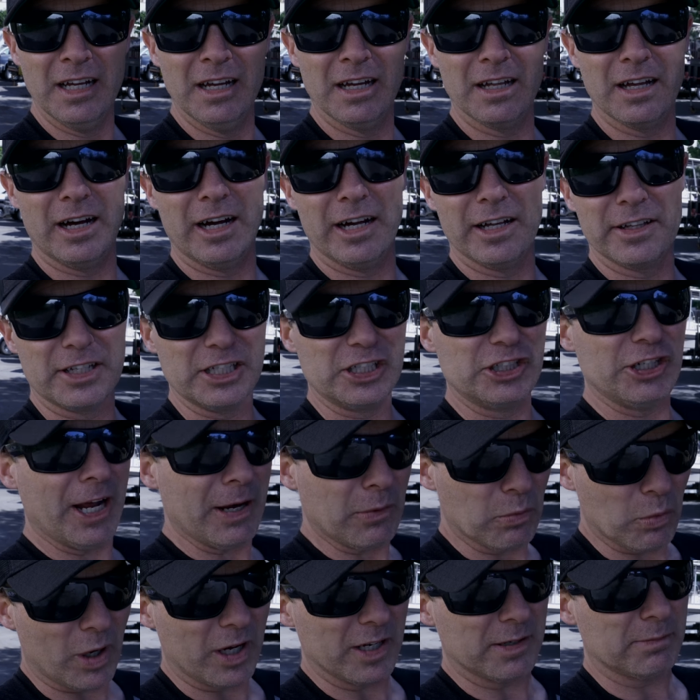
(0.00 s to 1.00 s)
Uh, the
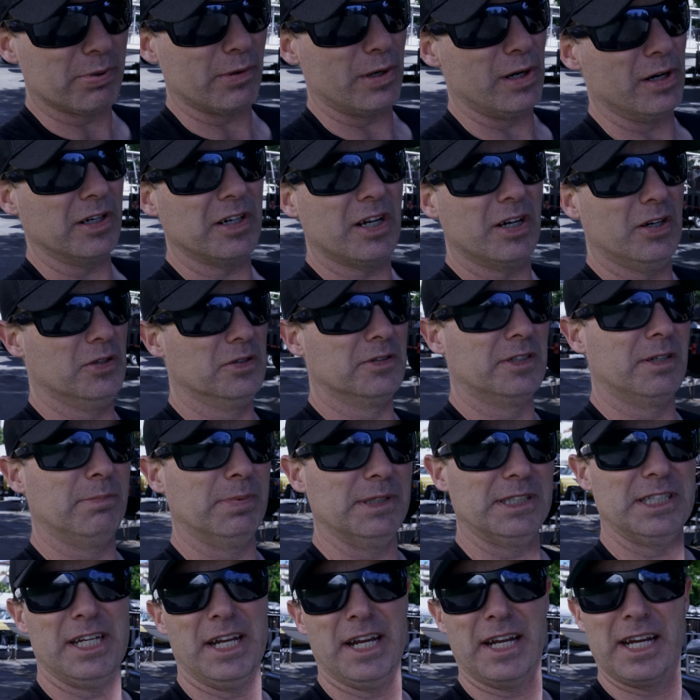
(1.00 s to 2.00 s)
Gen 1 Broncos in
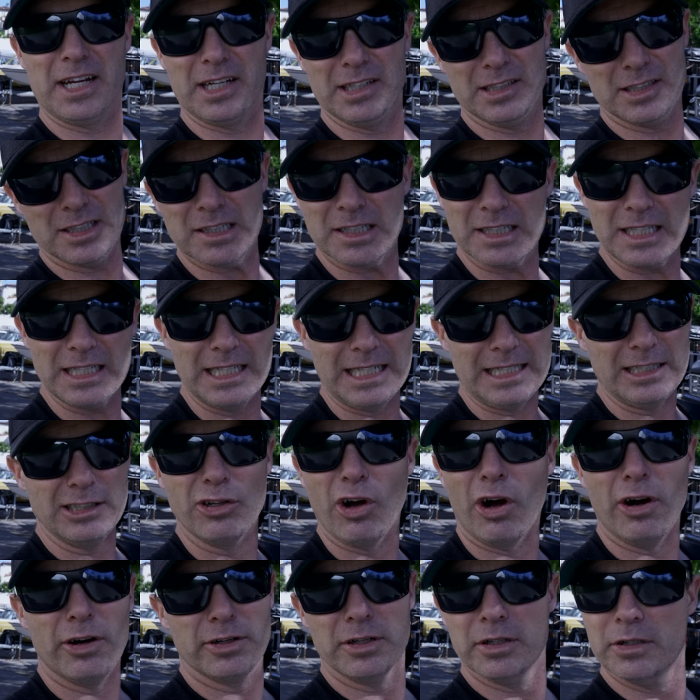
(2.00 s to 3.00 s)
particular
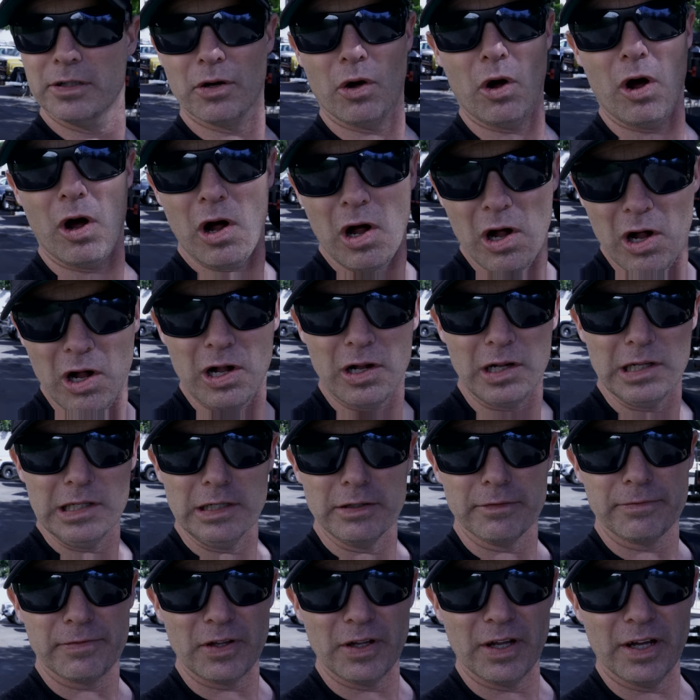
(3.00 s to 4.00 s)
garnered all
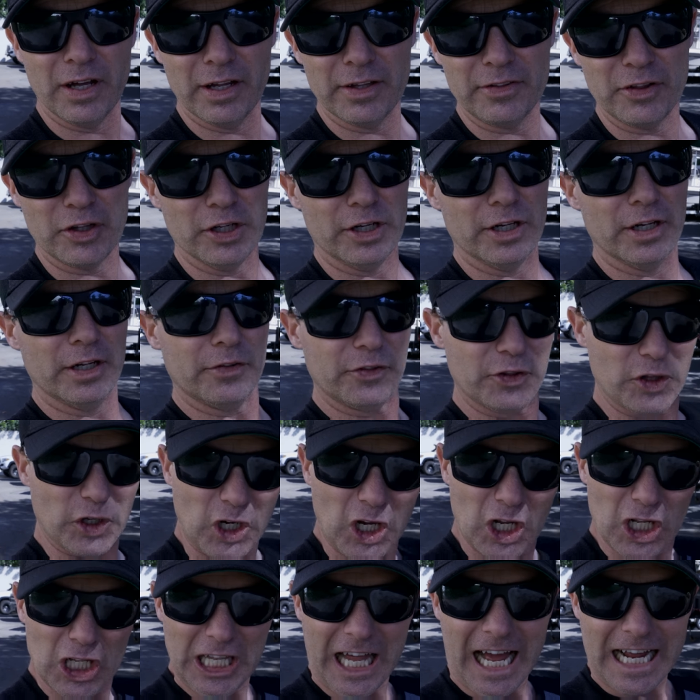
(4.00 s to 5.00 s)
of the, the, the
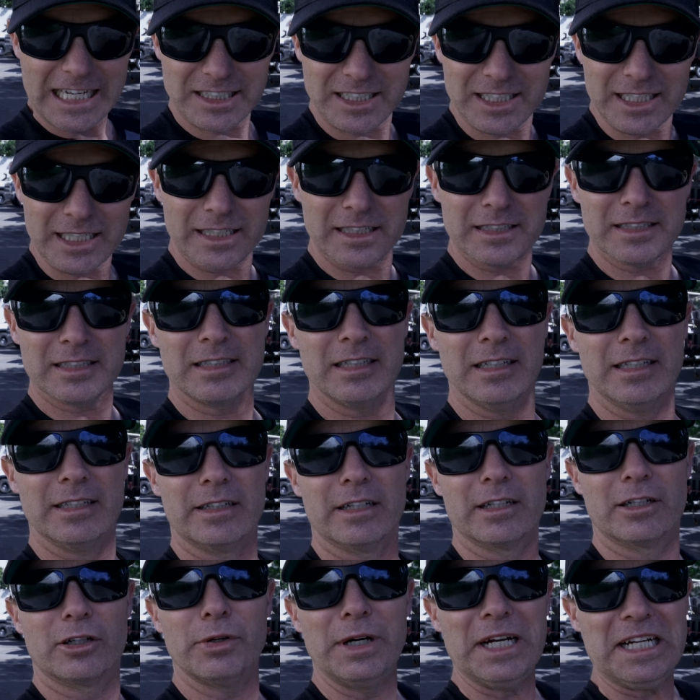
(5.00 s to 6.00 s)
classics and
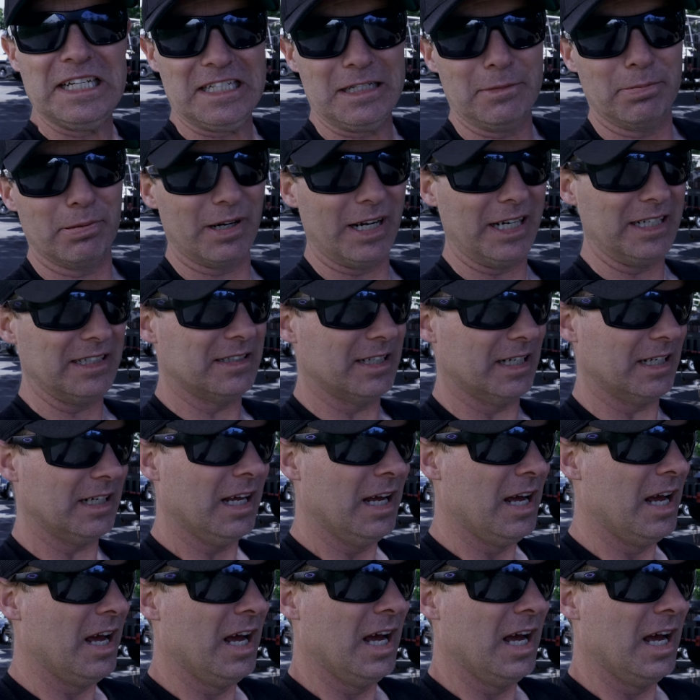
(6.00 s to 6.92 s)
the crazy pricing.